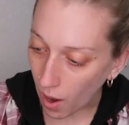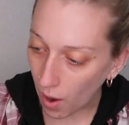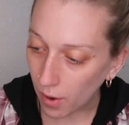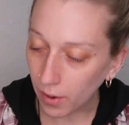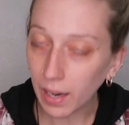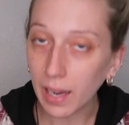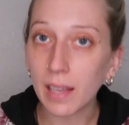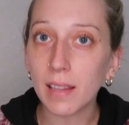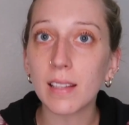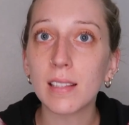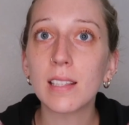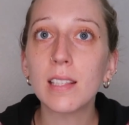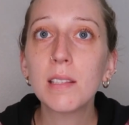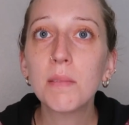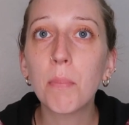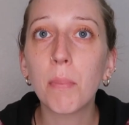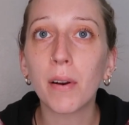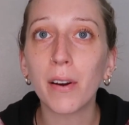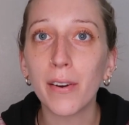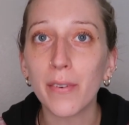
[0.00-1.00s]
Okay, this is
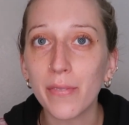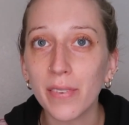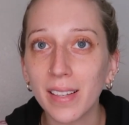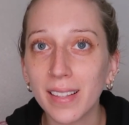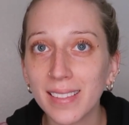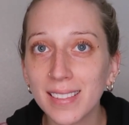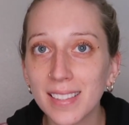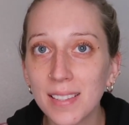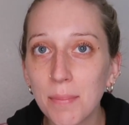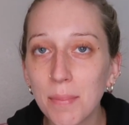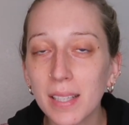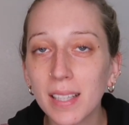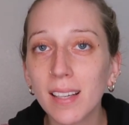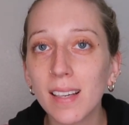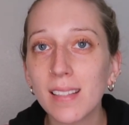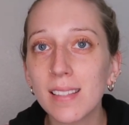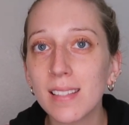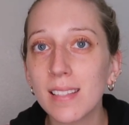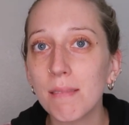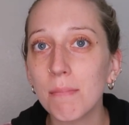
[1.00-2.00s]
perfect
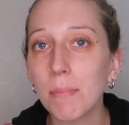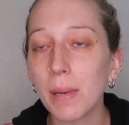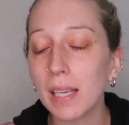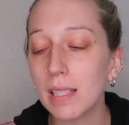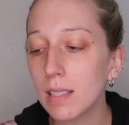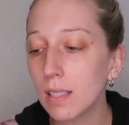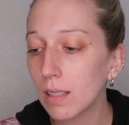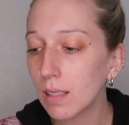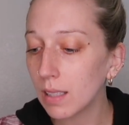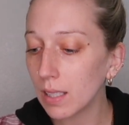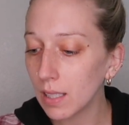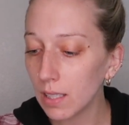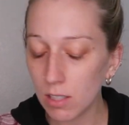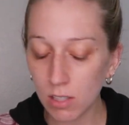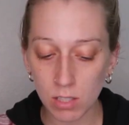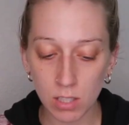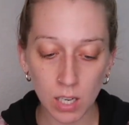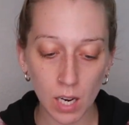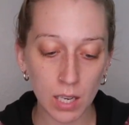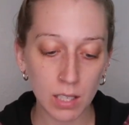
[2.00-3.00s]
because it basically
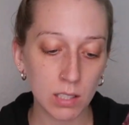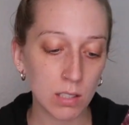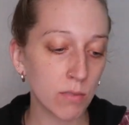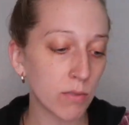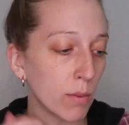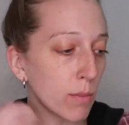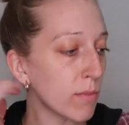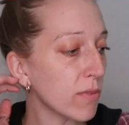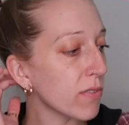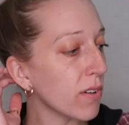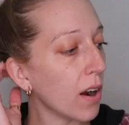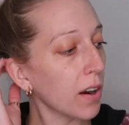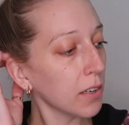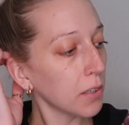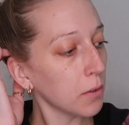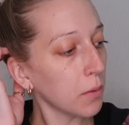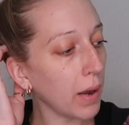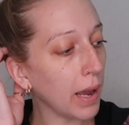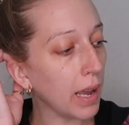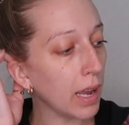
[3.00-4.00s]
just from far
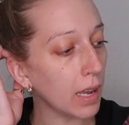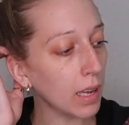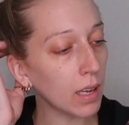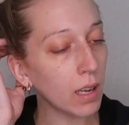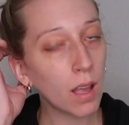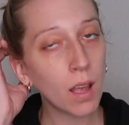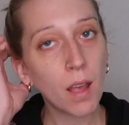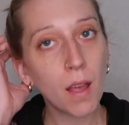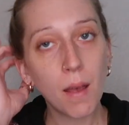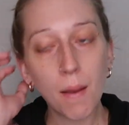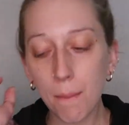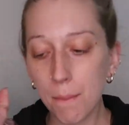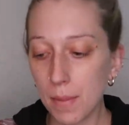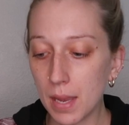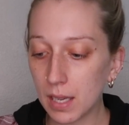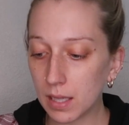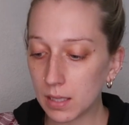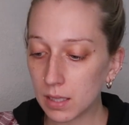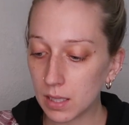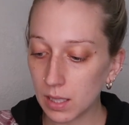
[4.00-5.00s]
away
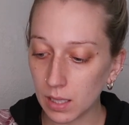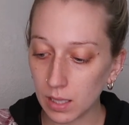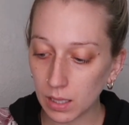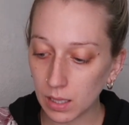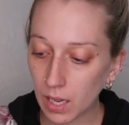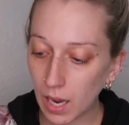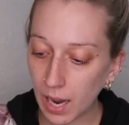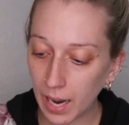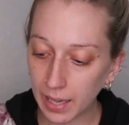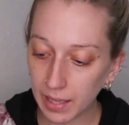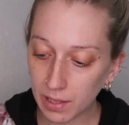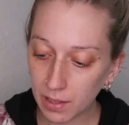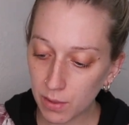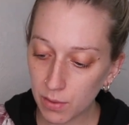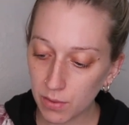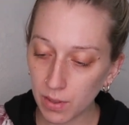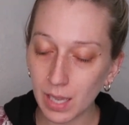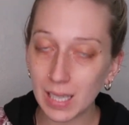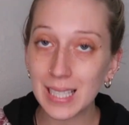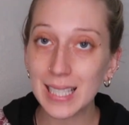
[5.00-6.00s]
makes it kind
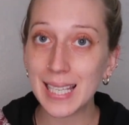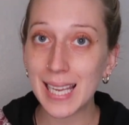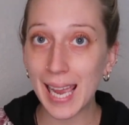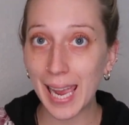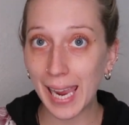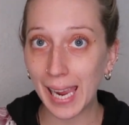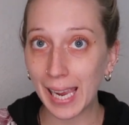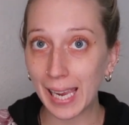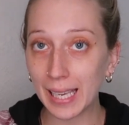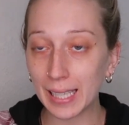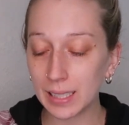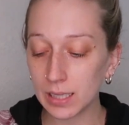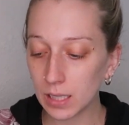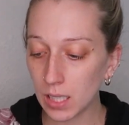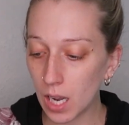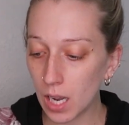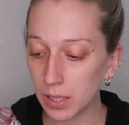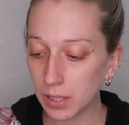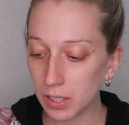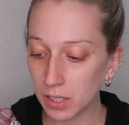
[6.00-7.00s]
of a tan
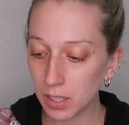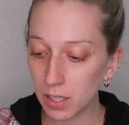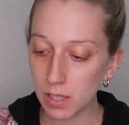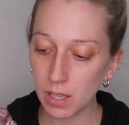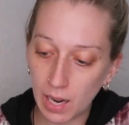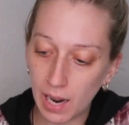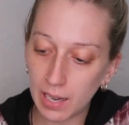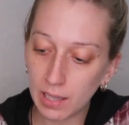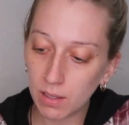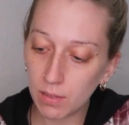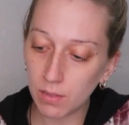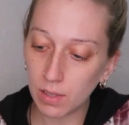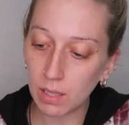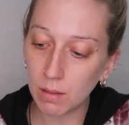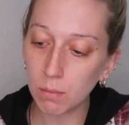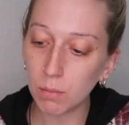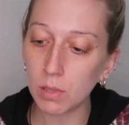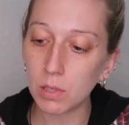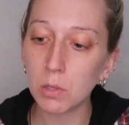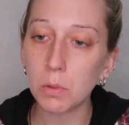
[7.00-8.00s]
color, kind of
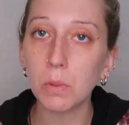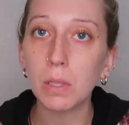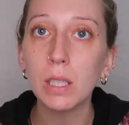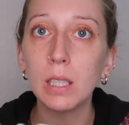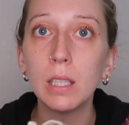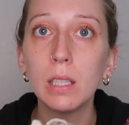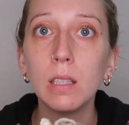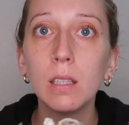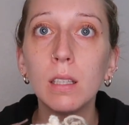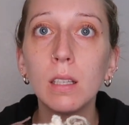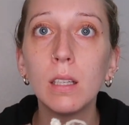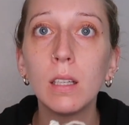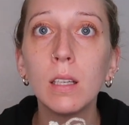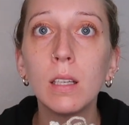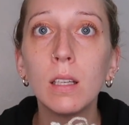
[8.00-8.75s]
in between